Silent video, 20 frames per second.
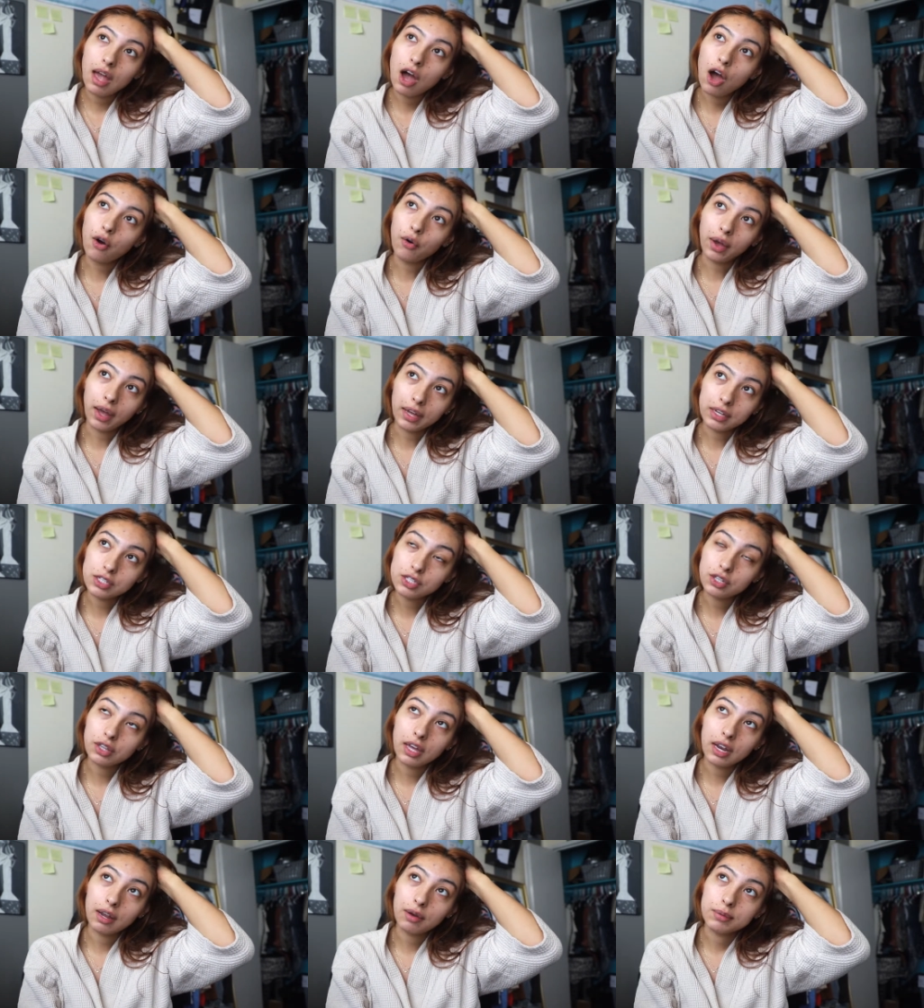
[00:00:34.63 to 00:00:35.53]
Okay,
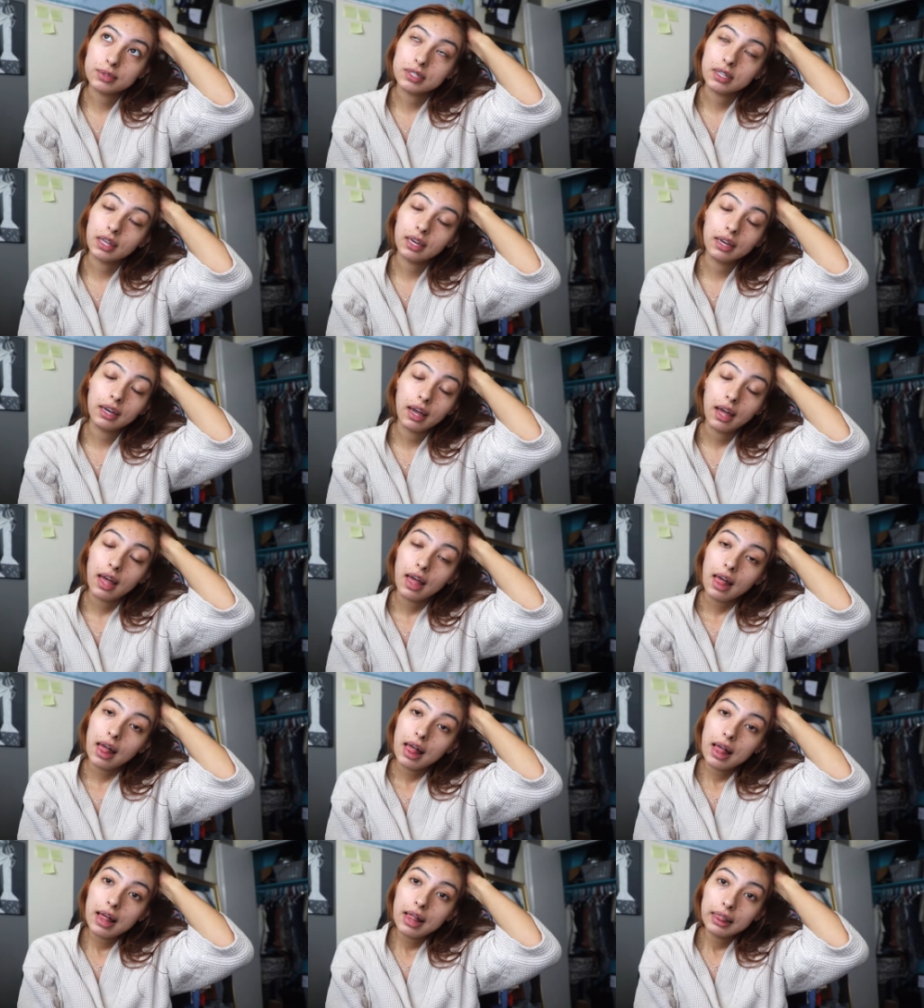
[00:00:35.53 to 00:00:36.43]
so then I was like,
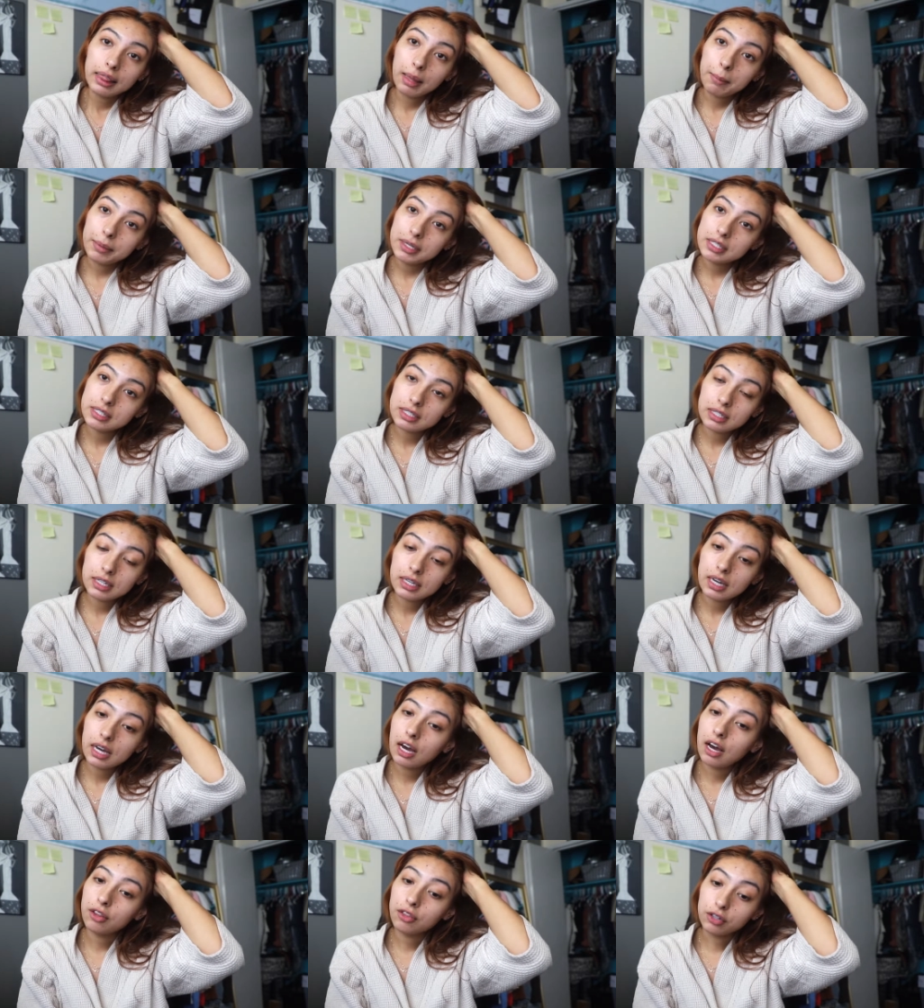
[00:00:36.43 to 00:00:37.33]
let me
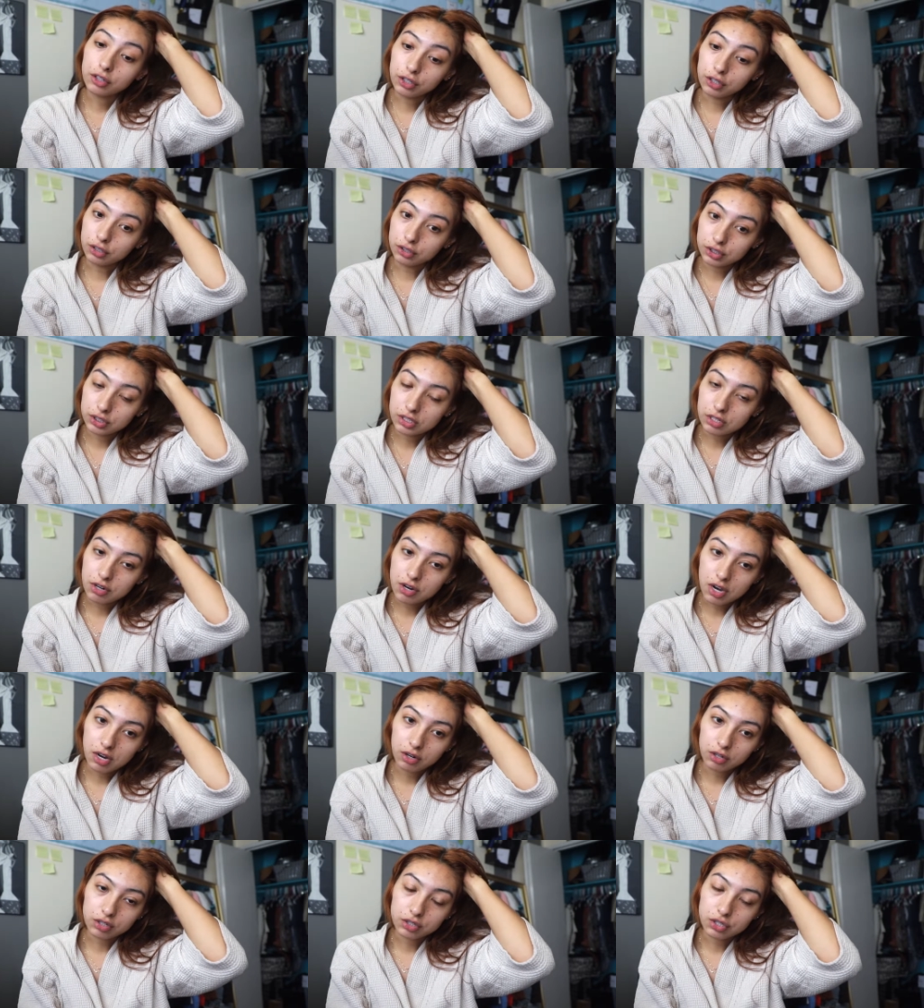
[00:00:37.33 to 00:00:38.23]
see other girls that are
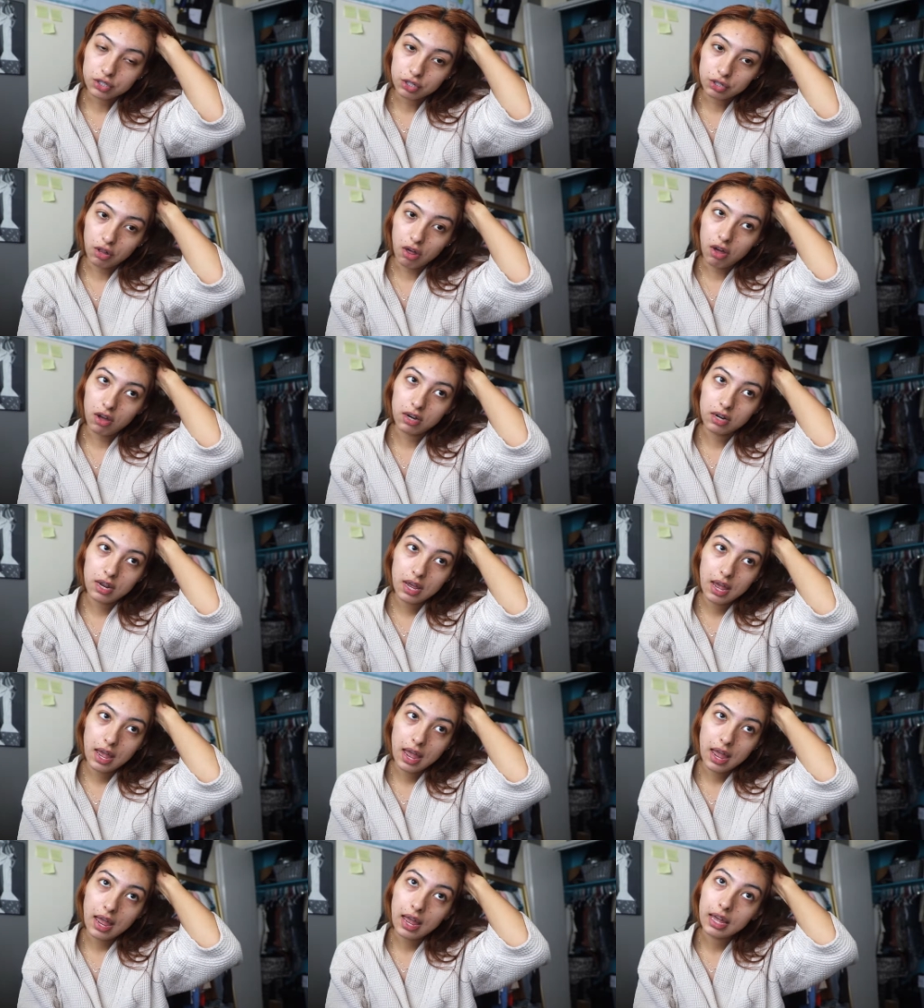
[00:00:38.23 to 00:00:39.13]
at her salon,
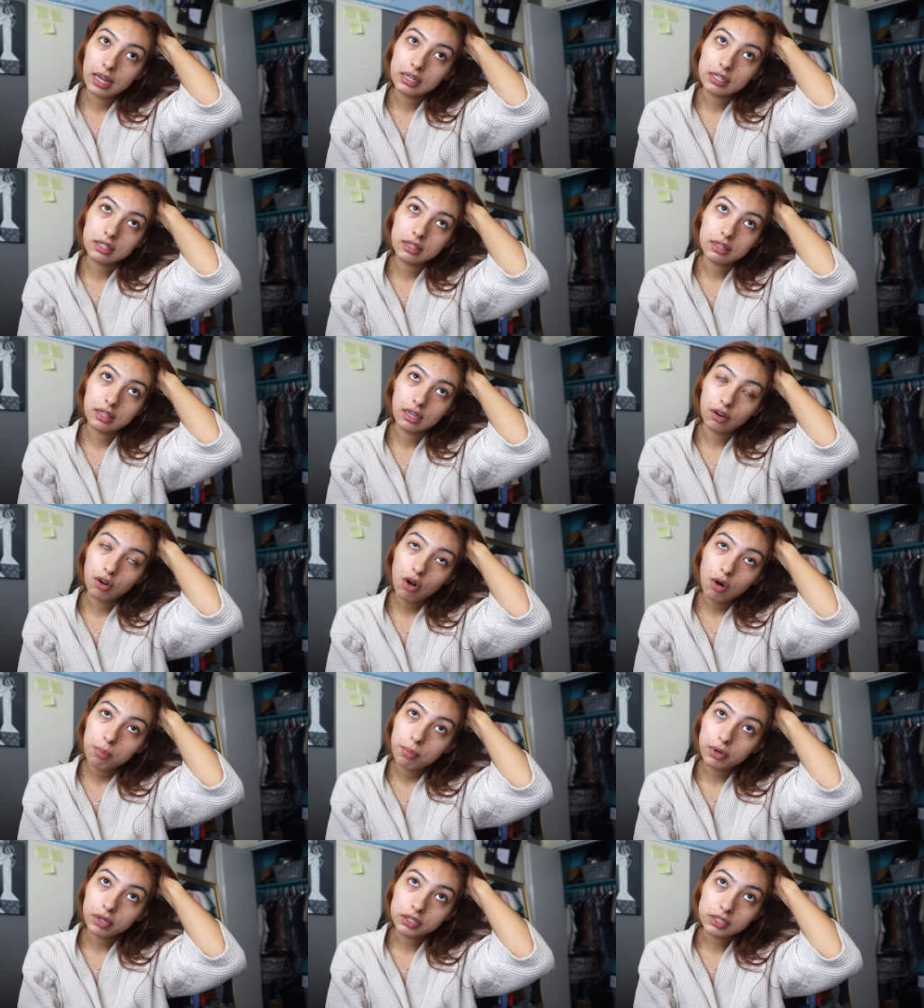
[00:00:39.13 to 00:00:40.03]
and they're
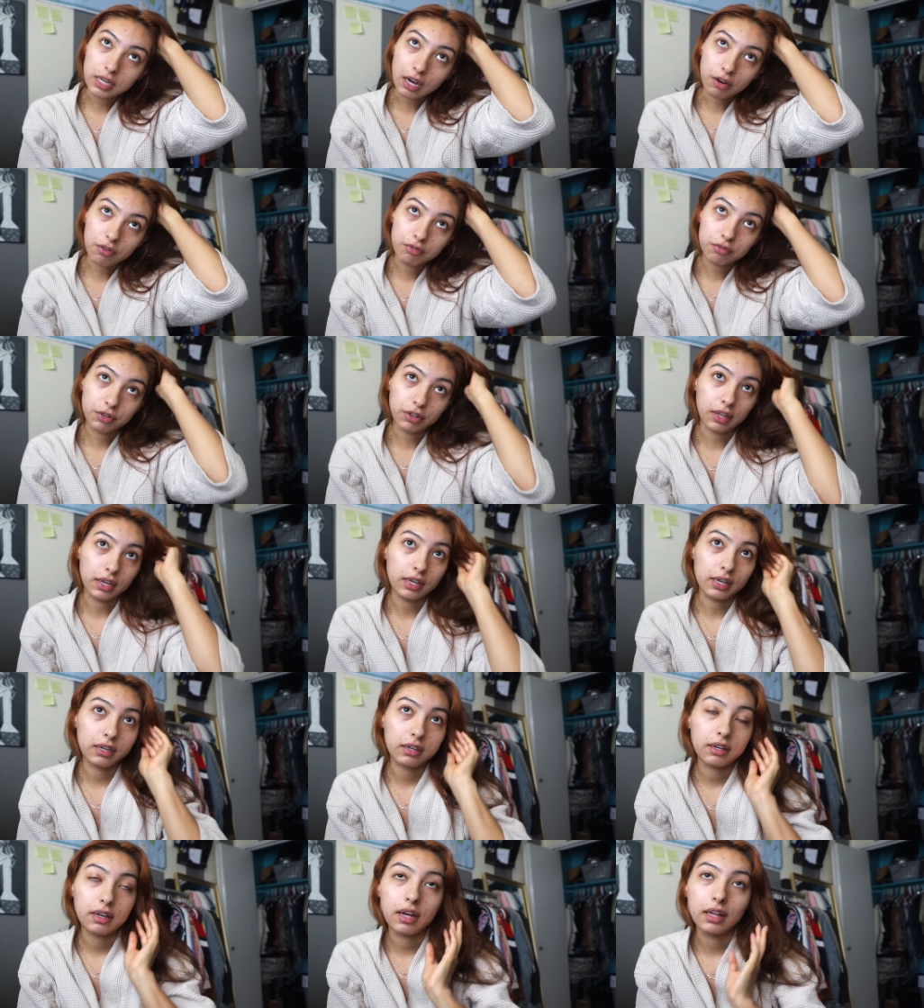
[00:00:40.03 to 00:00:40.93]
all booked out for
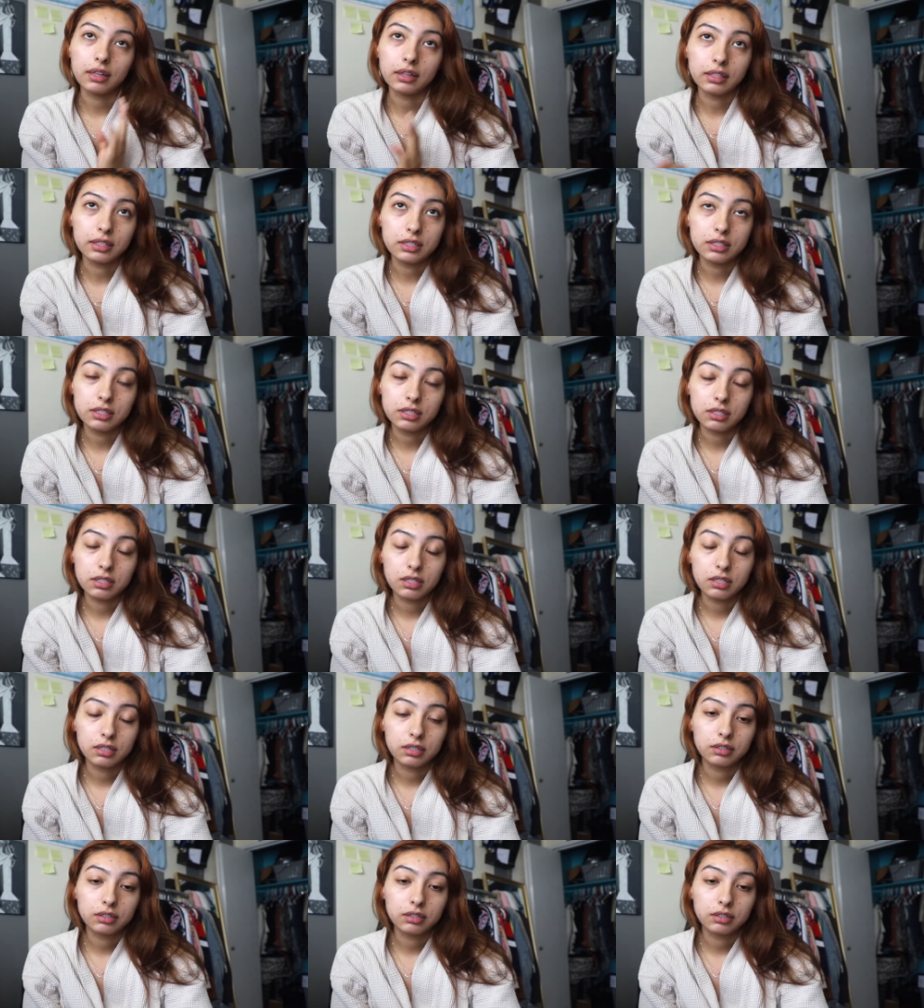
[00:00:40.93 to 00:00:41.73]
like at least